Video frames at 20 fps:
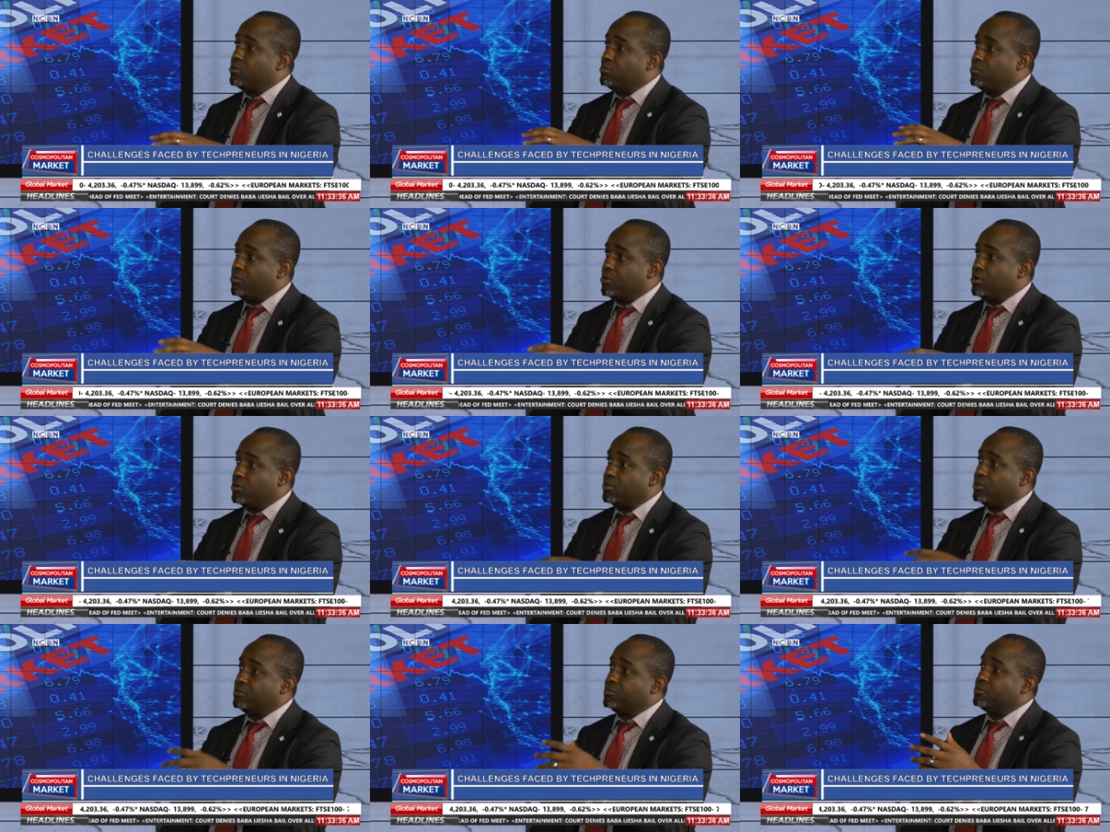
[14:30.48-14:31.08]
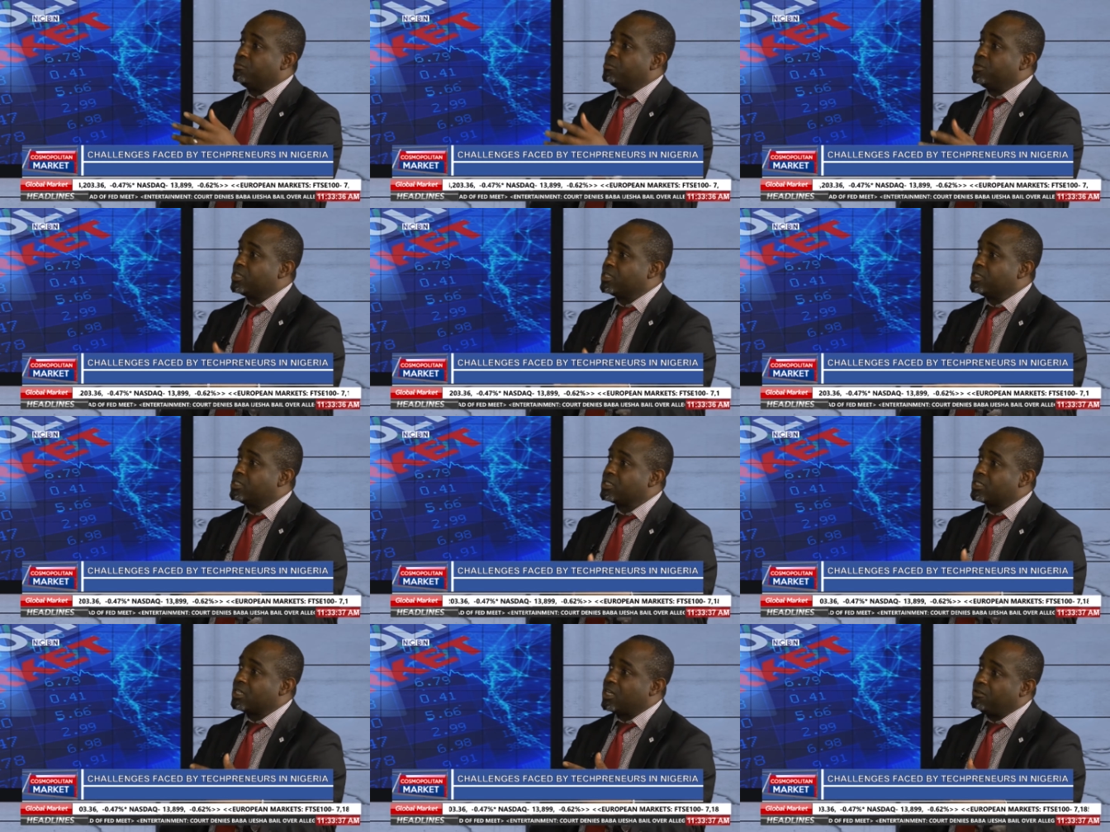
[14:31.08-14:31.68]
on board, you're bringing
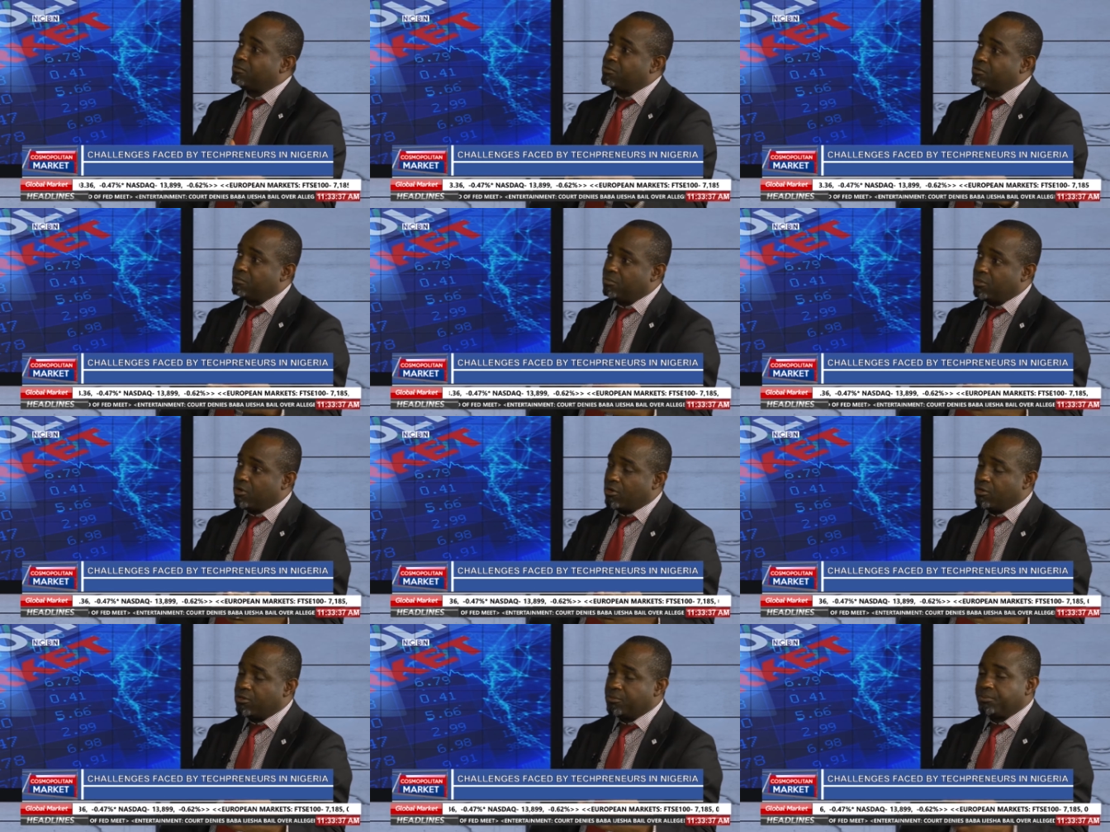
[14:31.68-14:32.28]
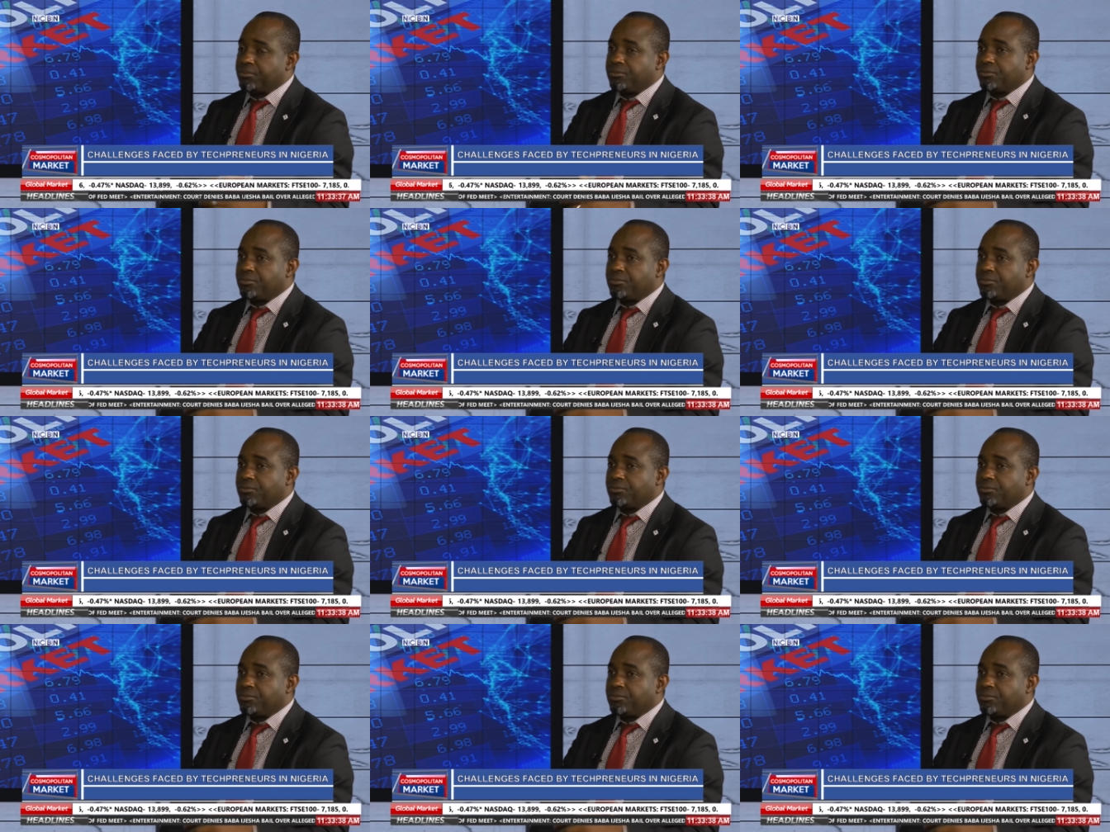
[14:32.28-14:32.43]
staff on board,